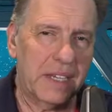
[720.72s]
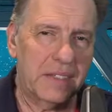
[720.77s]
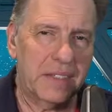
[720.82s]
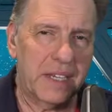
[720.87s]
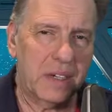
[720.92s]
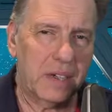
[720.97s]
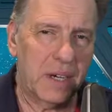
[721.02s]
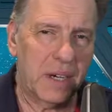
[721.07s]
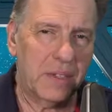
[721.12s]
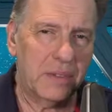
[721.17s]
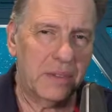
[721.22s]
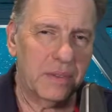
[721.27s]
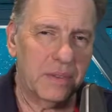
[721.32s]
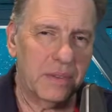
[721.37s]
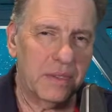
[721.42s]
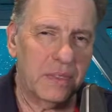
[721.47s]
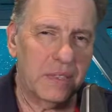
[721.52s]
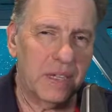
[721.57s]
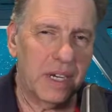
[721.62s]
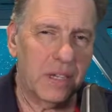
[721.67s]
I
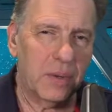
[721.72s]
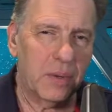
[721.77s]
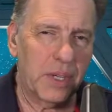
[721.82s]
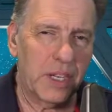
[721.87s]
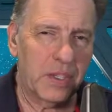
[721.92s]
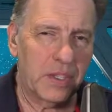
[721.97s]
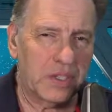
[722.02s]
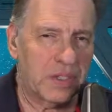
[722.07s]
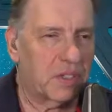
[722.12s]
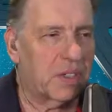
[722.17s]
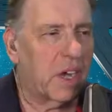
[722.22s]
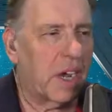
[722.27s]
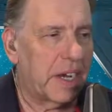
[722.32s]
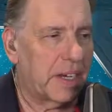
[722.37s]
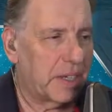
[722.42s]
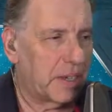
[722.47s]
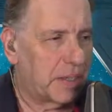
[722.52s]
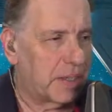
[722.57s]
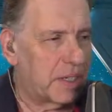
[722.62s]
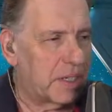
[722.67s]
don't get as
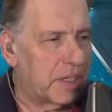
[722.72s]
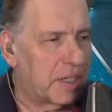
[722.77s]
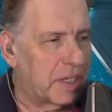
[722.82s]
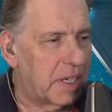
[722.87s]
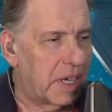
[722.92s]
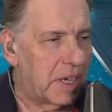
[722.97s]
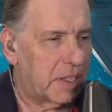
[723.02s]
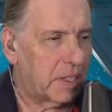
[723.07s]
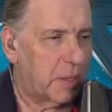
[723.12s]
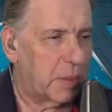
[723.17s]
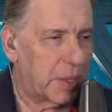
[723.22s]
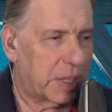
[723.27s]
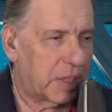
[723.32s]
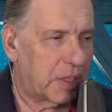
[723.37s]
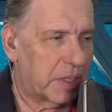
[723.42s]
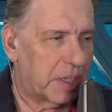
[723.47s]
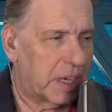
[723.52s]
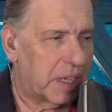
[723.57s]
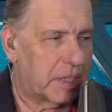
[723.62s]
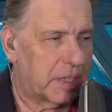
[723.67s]
tired as
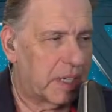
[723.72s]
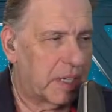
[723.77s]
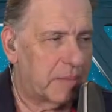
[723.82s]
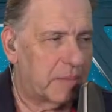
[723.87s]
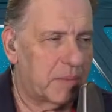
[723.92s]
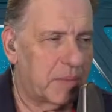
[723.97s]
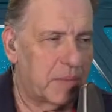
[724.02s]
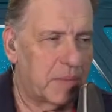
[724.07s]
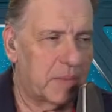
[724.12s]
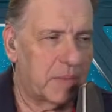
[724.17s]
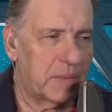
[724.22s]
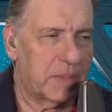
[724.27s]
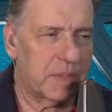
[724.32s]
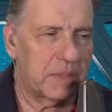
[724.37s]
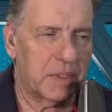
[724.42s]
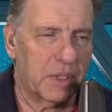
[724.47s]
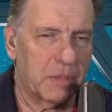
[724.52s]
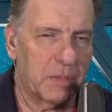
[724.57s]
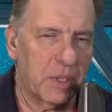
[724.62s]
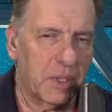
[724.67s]
quickly.
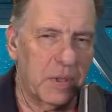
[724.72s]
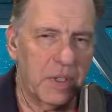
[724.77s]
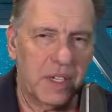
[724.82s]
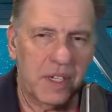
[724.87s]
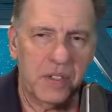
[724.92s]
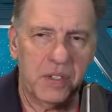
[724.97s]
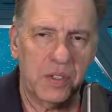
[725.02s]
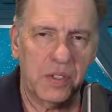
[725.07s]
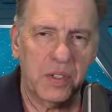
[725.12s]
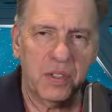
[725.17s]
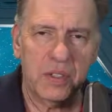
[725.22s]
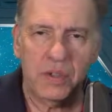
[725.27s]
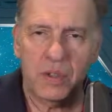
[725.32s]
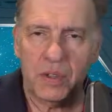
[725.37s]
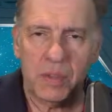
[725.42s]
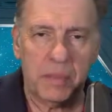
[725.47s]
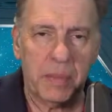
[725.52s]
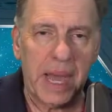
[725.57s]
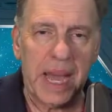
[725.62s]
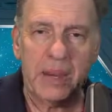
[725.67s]
The music is just sort
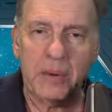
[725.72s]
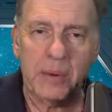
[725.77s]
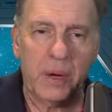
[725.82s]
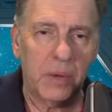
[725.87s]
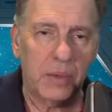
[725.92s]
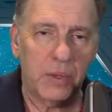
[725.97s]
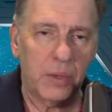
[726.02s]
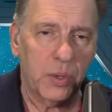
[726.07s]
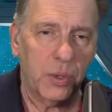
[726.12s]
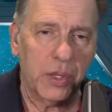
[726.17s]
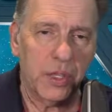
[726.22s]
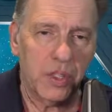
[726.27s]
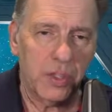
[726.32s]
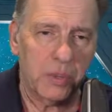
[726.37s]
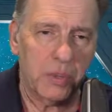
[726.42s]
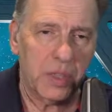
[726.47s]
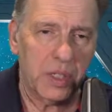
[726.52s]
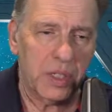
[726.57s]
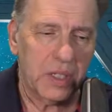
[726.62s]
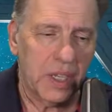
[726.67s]
of background noise,
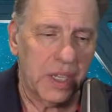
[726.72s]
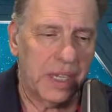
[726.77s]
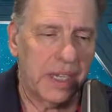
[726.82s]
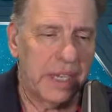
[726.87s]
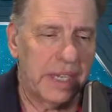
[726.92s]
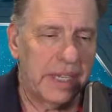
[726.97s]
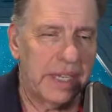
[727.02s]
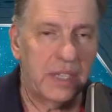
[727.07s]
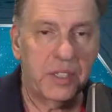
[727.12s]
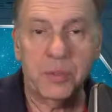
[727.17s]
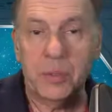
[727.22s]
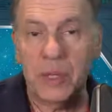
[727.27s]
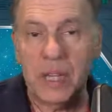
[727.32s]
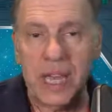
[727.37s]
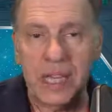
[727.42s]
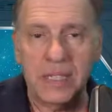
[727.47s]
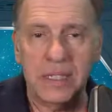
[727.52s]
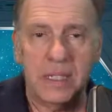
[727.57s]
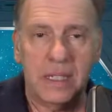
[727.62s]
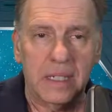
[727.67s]
but it's
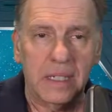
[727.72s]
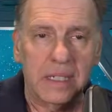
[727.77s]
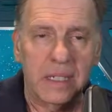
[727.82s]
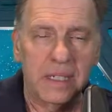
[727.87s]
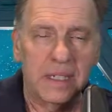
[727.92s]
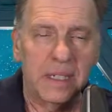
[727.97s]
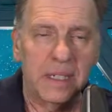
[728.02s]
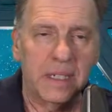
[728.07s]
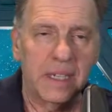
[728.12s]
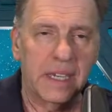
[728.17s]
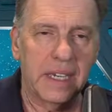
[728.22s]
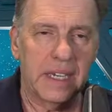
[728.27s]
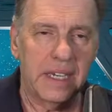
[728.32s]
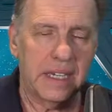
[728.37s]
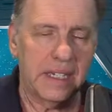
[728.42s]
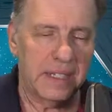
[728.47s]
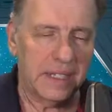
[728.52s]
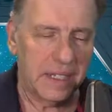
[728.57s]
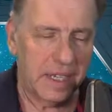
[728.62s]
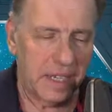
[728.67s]
relaxing.
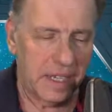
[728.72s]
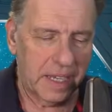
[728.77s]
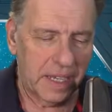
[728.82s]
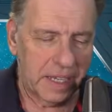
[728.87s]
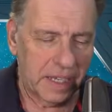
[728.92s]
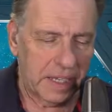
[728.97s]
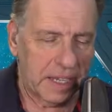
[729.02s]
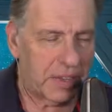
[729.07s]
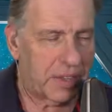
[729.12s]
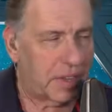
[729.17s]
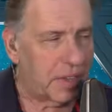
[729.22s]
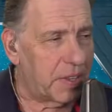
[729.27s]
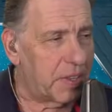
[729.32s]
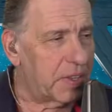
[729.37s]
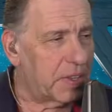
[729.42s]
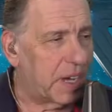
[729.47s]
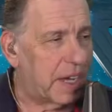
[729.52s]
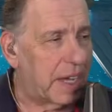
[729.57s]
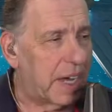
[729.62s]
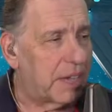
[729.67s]
And now the other
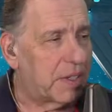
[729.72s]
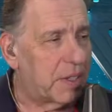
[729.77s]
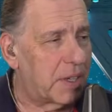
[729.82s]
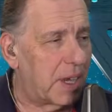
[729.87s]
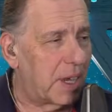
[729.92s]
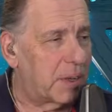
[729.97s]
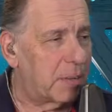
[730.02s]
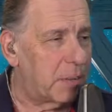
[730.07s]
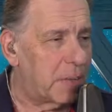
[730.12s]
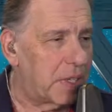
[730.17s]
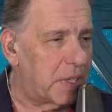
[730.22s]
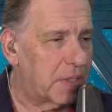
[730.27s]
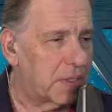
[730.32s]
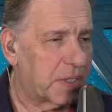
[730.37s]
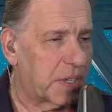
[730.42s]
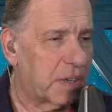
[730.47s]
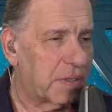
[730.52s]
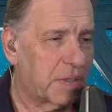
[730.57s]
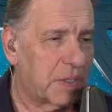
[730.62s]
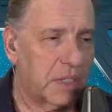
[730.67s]
day I
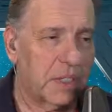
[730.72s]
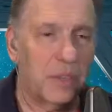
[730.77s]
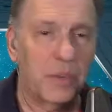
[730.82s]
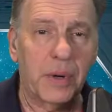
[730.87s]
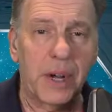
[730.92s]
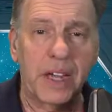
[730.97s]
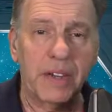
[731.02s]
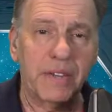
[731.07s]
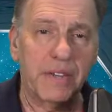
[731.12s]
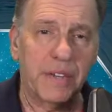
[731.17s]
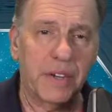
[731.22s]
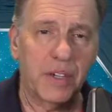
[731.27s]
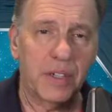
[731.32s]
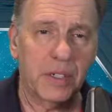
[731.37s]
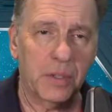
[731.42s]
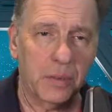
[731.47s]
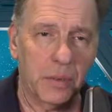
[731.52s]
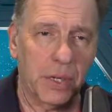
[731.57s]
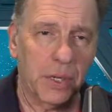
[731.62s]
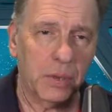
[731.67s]
rediscovered Grand
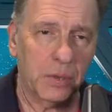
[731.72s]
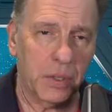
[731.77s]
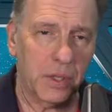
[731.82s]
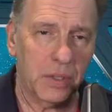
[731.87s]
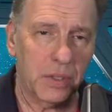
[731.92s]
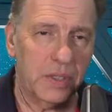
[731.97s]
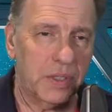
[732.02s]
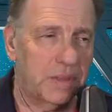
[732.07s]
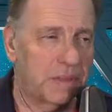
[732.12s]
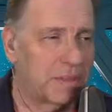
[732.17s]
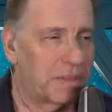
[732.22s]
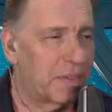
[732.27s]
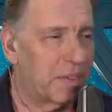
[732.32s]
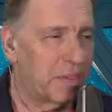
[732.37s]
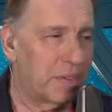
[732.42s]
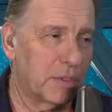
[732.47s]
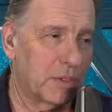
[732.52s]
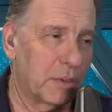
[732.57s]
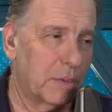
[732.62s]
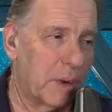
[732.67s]
Funk Railroad, if
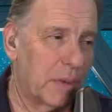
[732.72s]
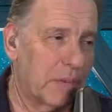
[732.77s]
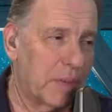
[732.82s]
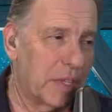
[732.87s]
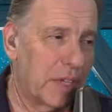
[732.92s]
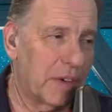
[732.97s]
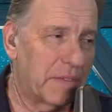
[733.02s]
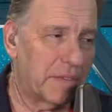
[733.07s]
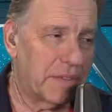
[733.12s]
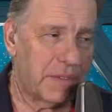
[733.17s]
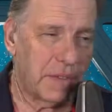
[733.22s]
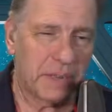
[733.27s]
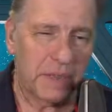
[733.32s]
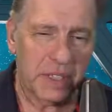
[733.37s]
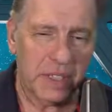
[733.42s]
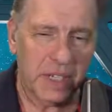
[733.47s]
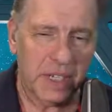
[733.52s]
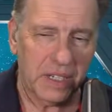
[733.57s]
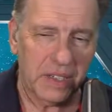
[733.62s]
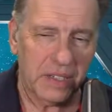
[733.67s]
you remember them from
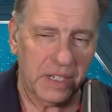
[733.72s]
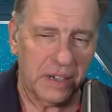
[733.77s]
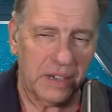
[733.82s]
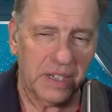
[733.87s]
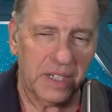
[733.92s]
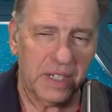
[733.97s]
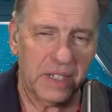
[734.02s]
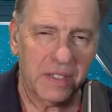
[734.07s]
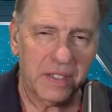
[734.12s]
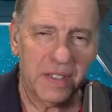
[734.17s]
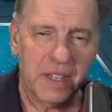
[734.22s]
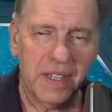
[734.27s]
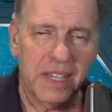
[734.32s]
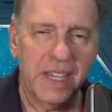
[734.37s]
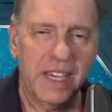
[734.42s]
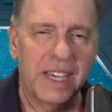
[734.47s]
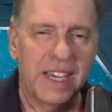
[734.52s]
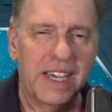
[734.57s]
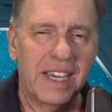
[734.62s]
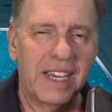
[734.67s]
the 70s,
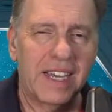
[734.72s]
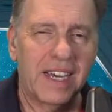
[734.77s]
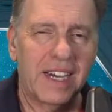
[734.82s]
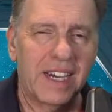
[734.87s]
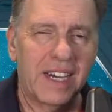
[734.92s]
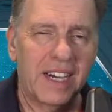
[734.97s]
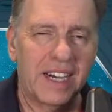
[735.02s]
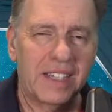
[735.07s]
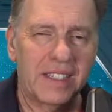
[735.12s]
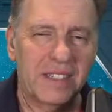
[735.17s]
60s